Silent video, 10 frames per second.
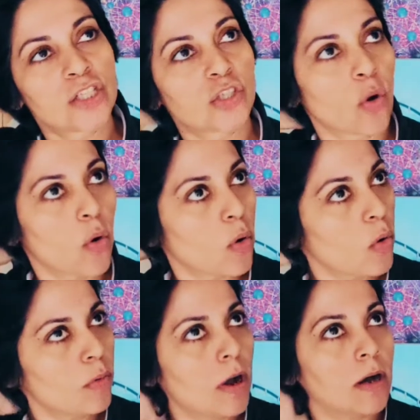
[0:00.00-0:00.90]

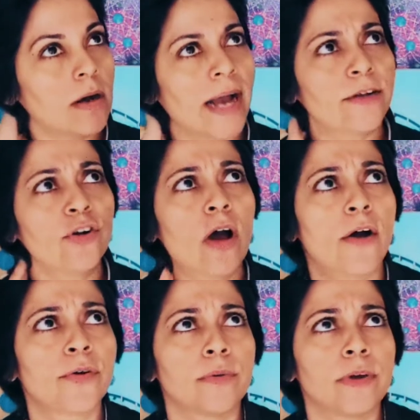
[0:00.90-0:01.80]
So I don't know
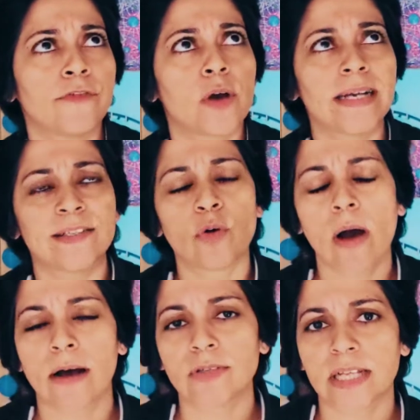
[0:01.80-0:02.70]
if you guys
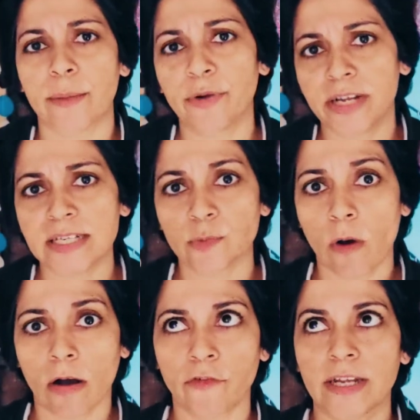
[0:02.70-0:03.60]
know how celebrities
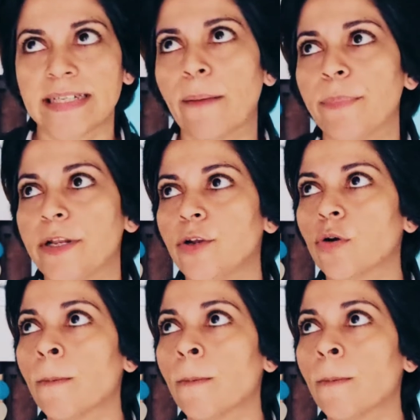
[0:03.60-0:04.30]
work. For example,